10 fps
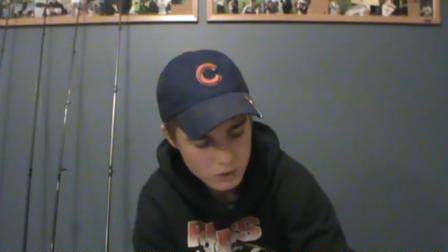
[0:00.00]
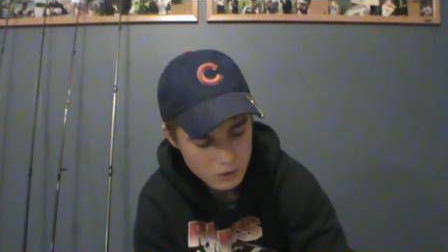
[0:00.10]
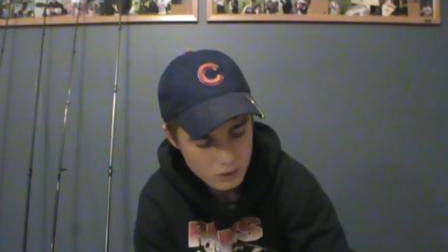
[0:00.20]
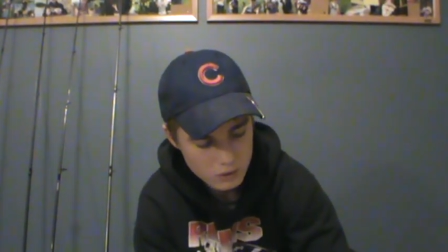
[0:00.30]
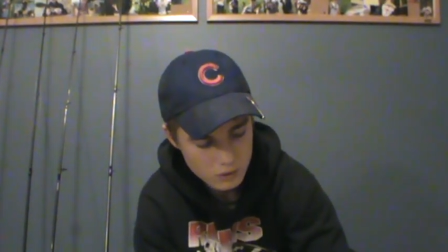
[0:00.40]

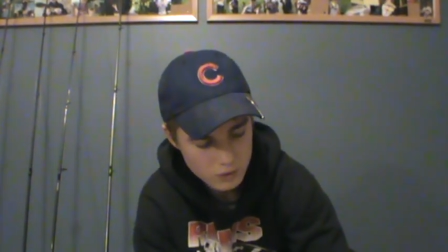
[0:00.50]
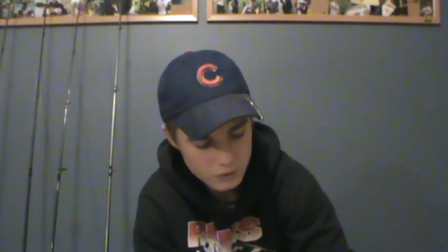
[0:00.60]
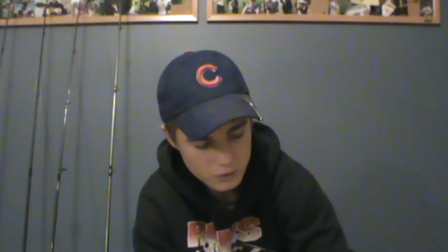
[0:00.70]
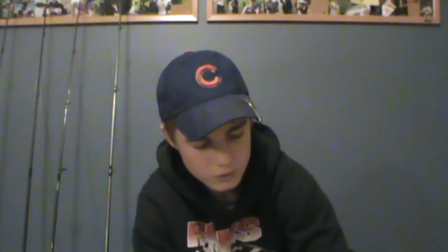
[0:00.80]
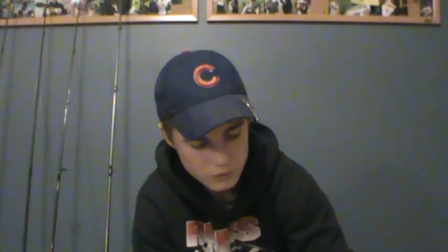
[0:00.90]

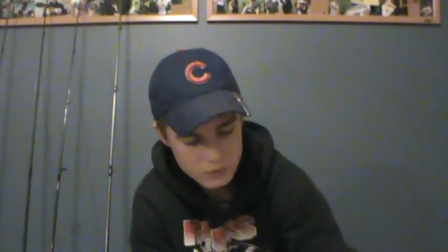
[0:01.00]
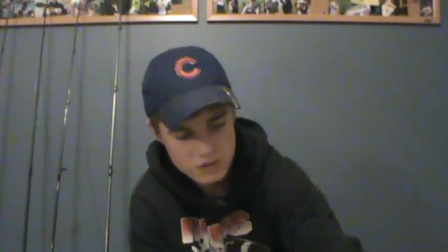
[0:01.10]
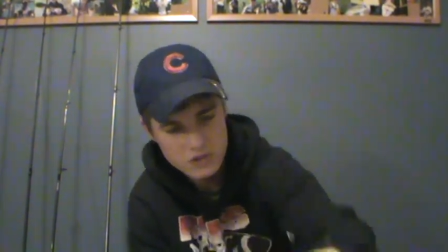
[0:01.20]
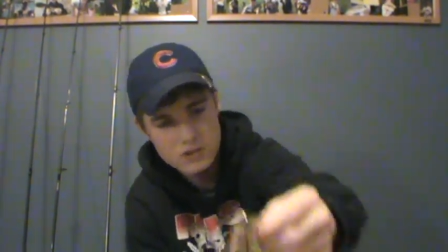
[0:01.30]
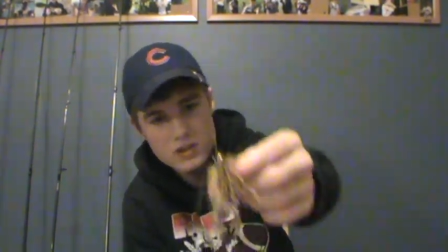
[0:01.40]
Another
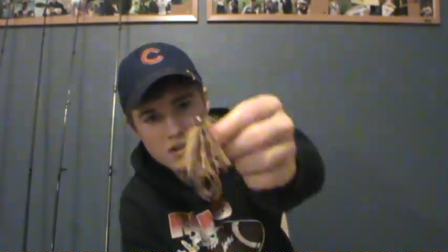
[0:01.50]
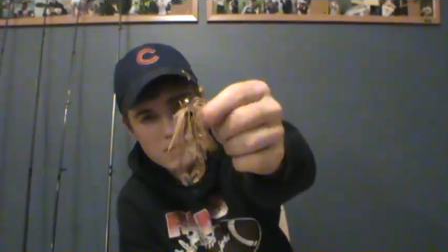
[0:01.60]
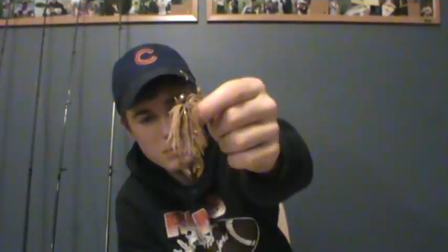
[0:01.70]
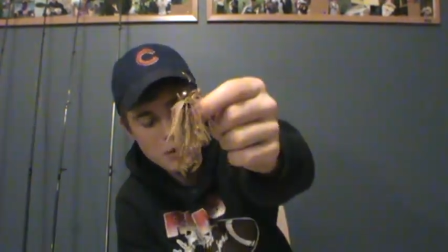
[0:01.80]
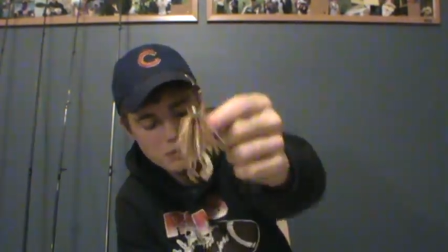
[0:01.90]
3/16
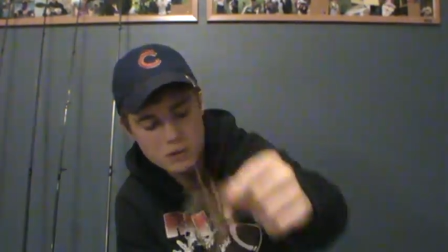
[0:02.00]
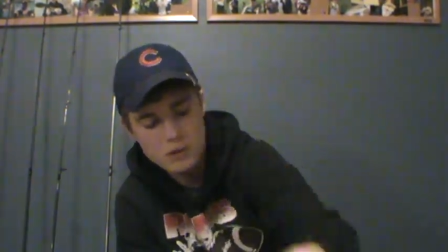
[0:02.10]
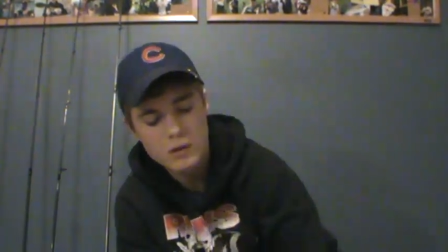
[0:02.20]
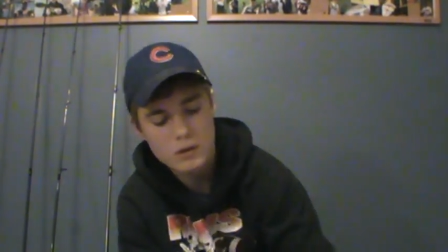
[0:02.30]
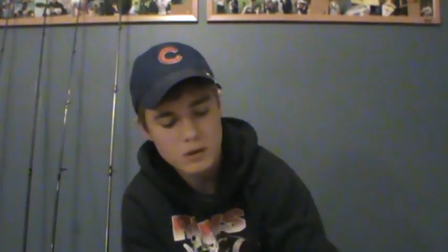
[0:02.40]

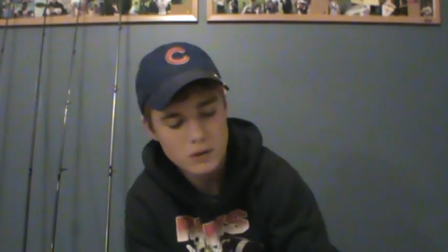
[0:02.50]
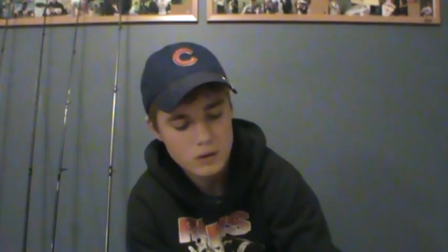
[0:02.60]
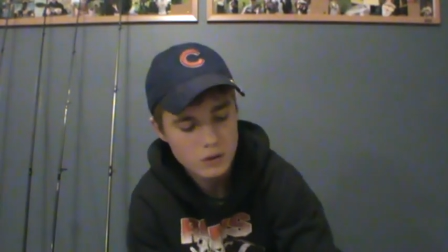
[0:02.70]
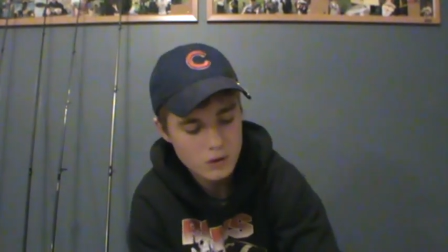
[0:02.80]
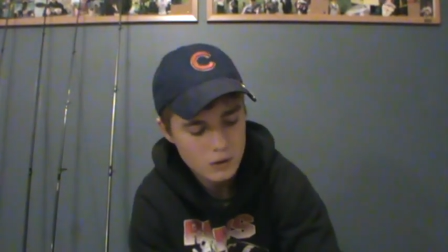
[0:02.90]
pumpkin,
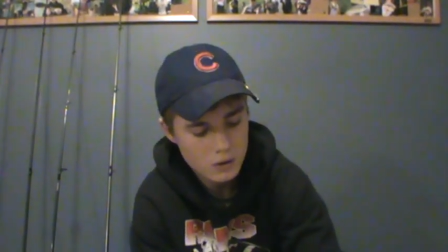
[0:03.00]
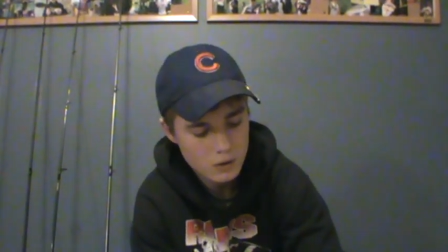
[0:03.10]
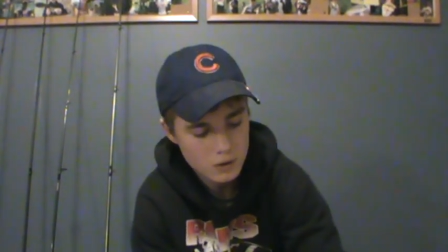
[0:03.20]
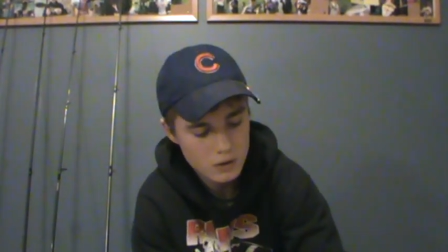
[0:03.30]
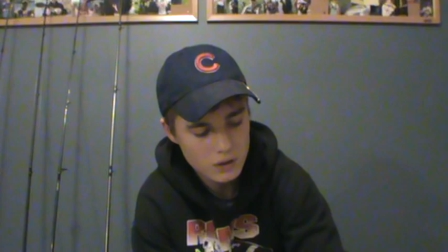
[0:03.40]

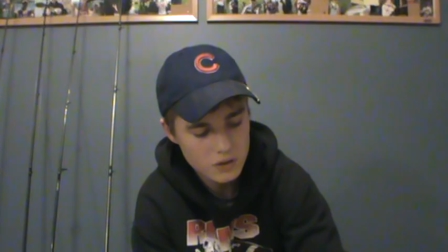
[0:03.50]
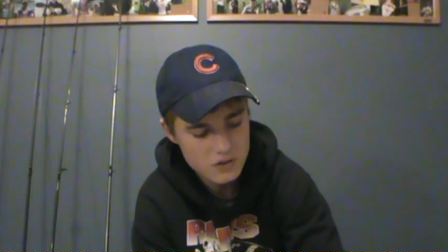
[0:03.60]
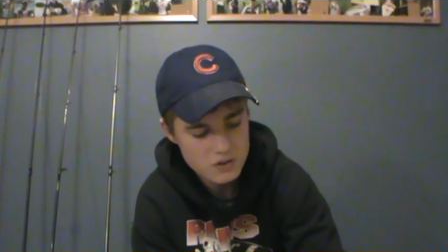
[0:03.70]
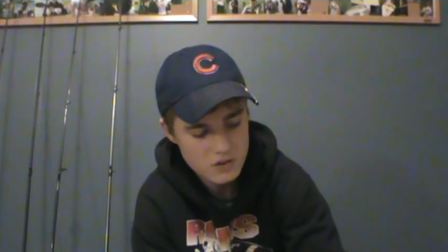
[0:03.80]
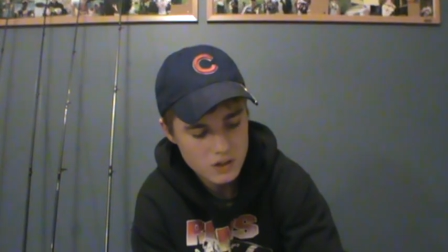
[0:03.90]
and then
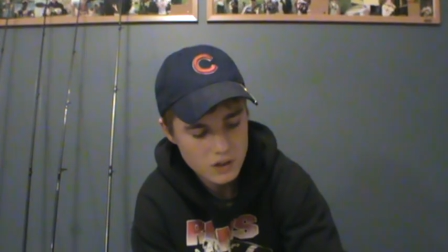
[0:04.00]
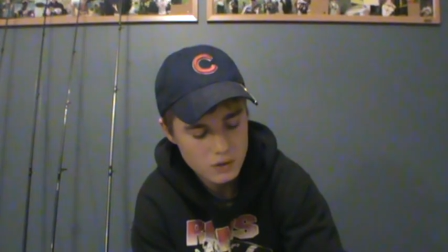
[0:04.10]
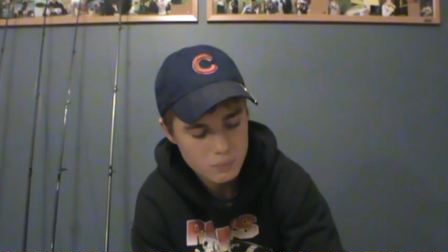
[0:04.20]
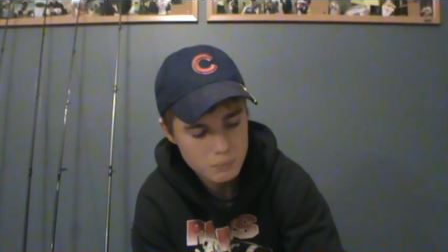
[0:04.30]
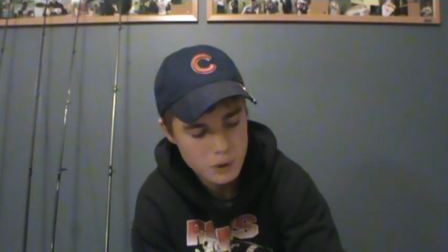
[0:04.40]
this is like
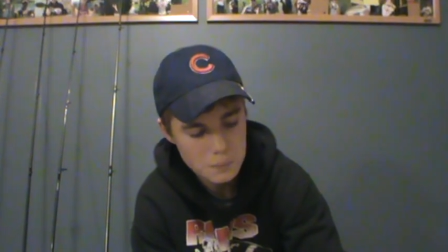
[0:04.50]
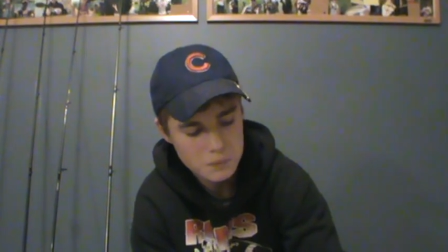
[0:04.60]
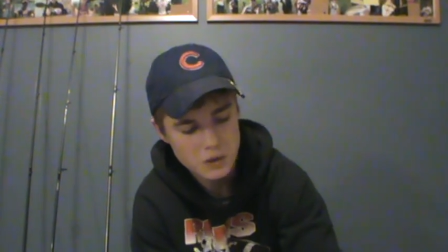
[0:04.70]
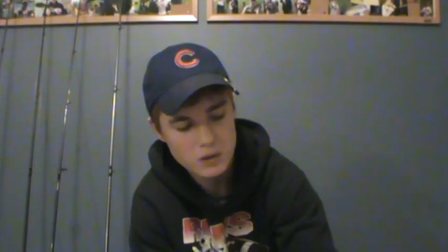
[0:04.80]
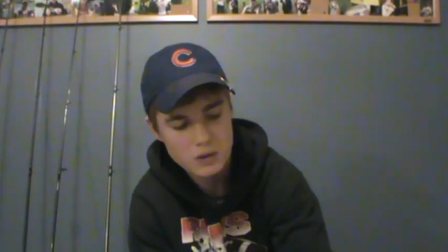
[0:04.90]
a
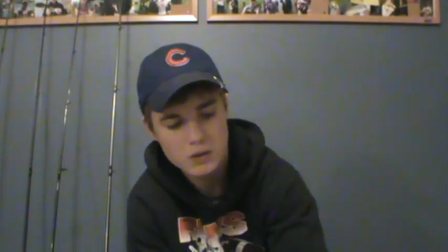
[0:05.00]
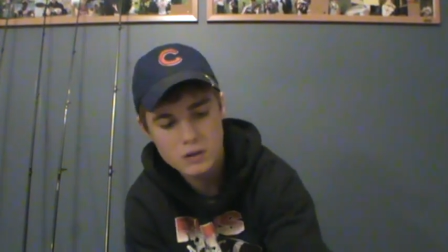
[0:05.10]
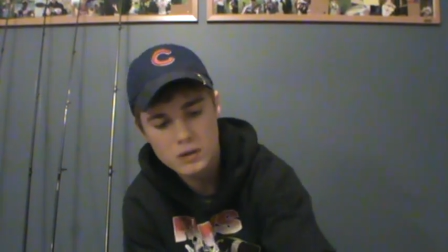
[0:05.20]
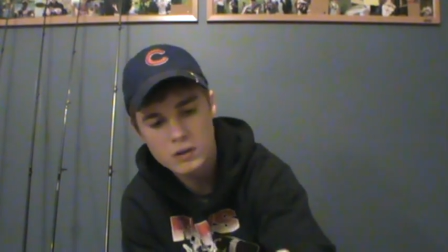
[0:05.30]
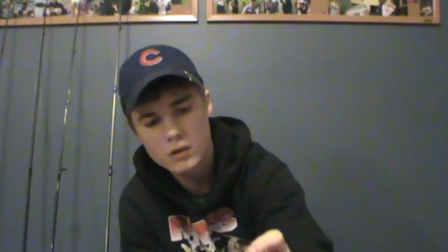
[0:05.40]
pumpkin and
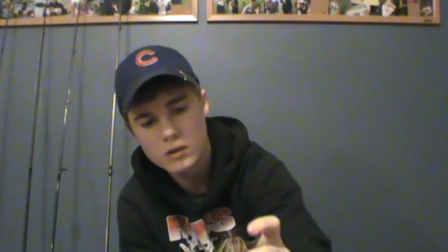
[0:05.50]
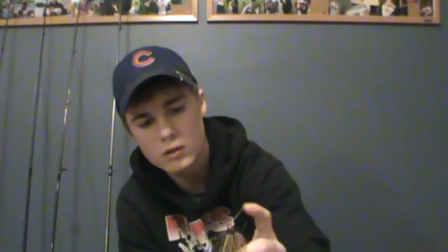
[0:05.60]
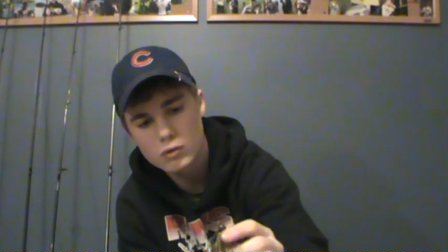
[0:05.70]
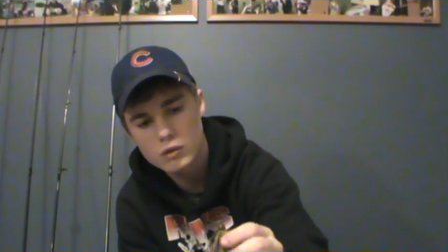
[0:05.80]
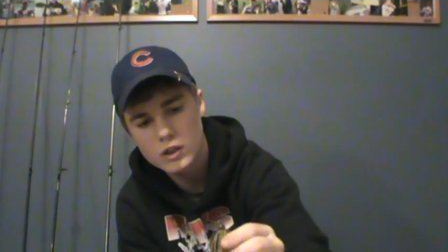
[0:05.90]

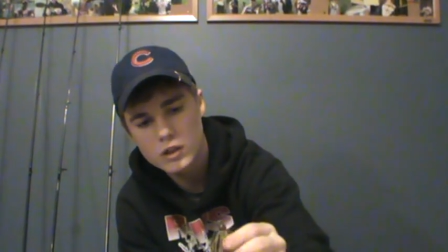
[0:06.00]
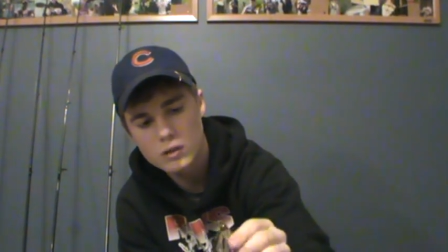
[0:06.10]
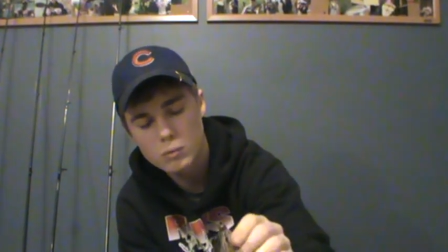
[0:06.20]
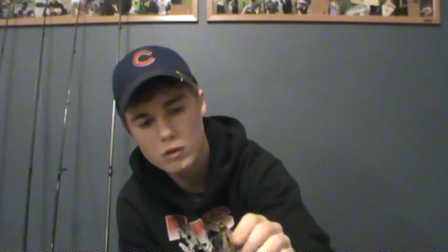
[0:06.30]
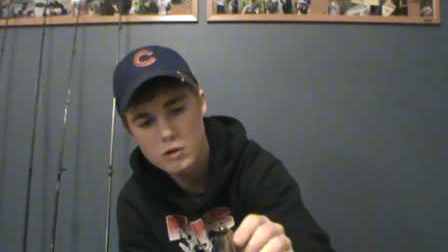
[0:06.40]
green
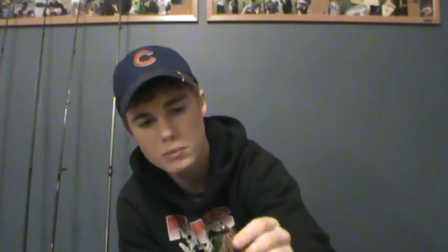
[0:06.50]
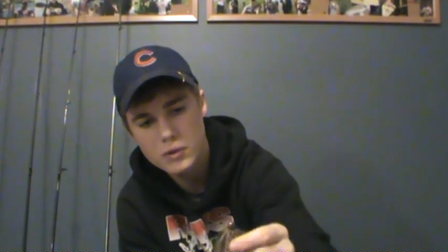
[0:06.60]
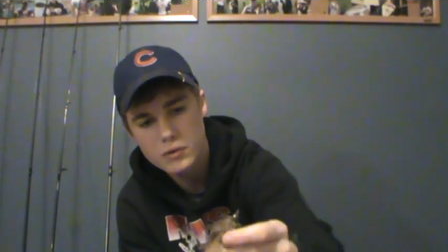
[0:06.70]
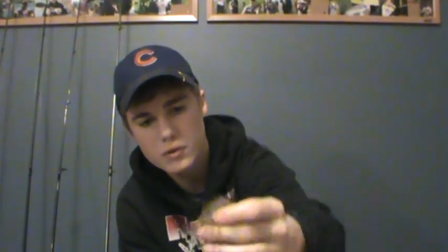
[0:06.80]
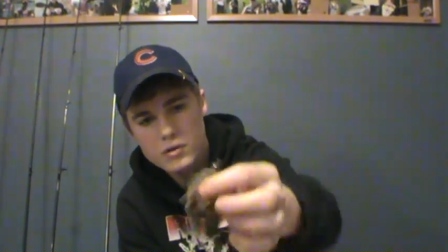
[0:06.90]

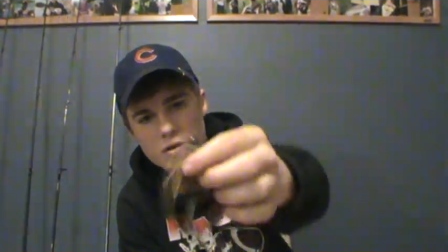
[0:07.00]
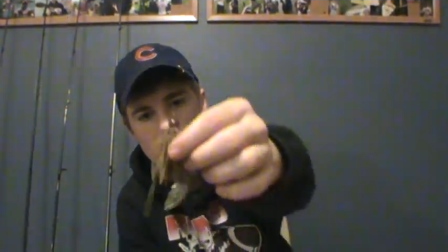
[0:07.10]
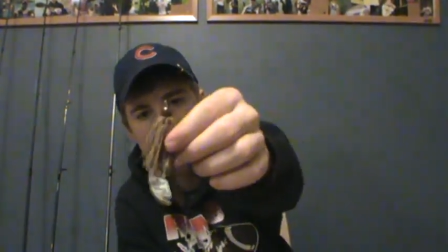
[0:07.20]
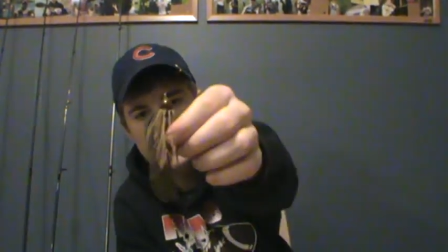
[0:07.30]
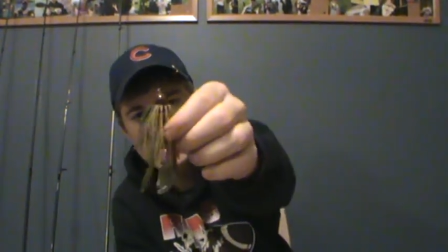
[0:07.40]
watermelon.
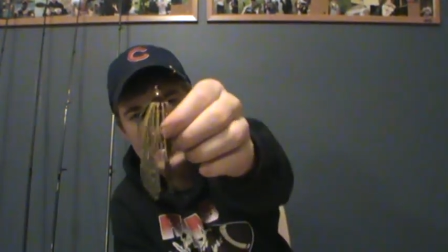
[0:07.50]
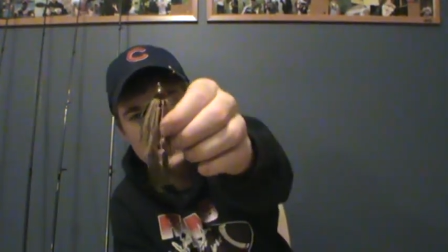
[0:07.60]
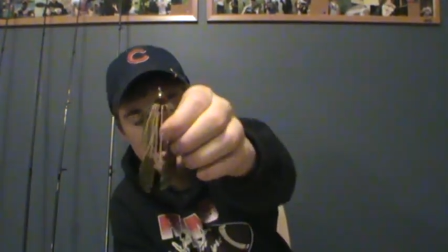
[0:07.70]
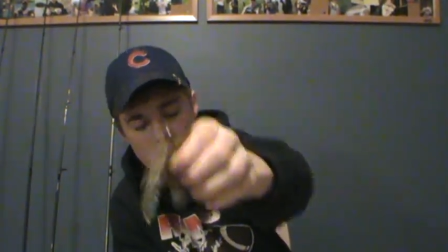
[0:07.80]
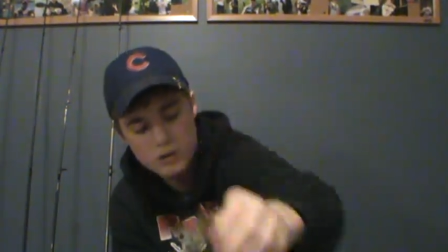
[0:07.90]

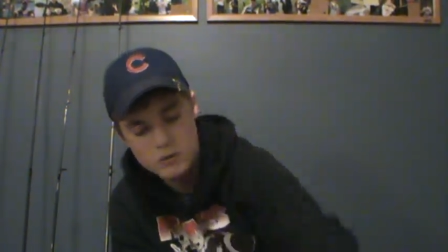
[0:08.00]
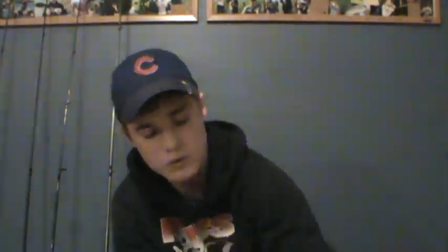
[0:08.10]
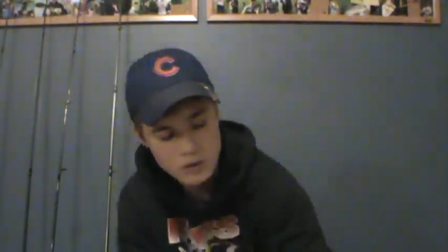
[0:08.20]
I don't know.